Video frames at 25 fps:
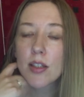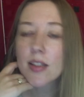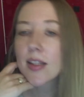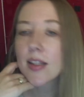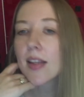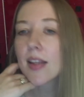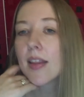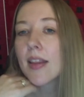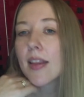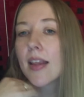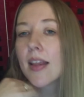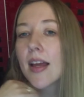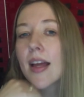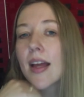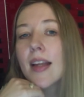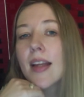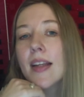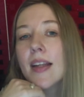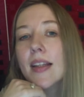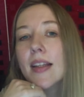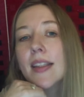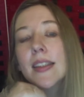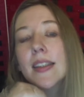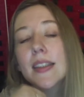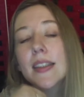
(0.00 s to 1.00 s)

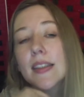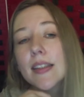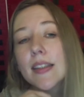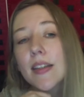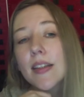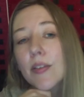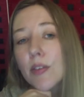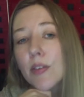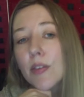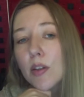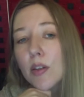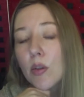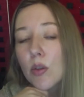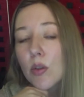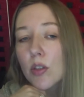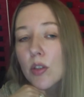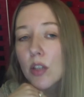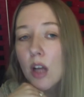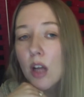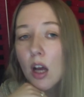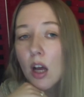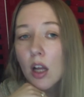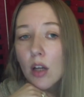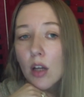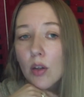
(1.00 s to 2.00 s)
then it's a difficult
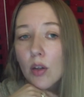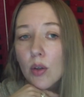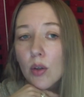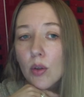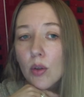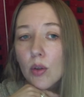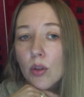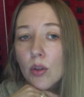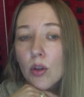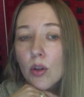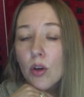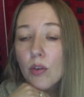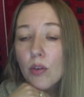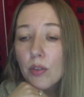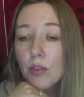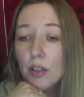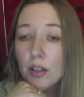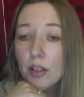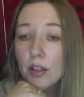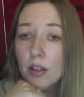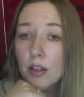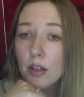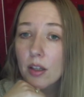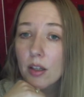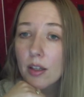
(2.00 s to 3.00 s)
childhood,
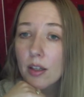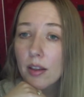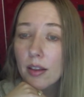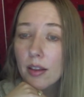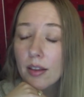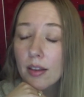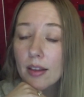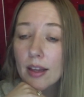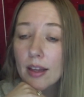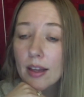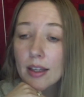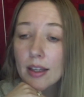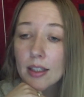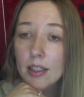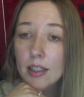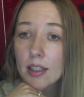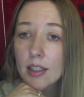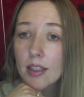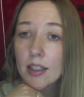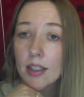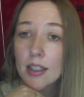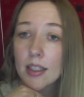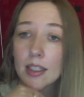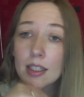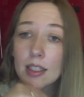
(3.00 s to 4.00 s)
often that
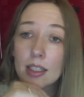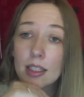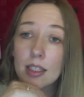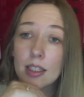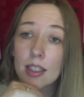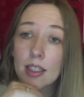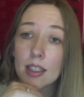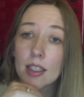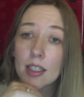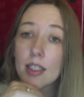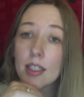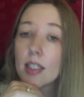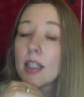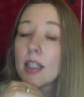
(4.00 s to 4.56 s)
is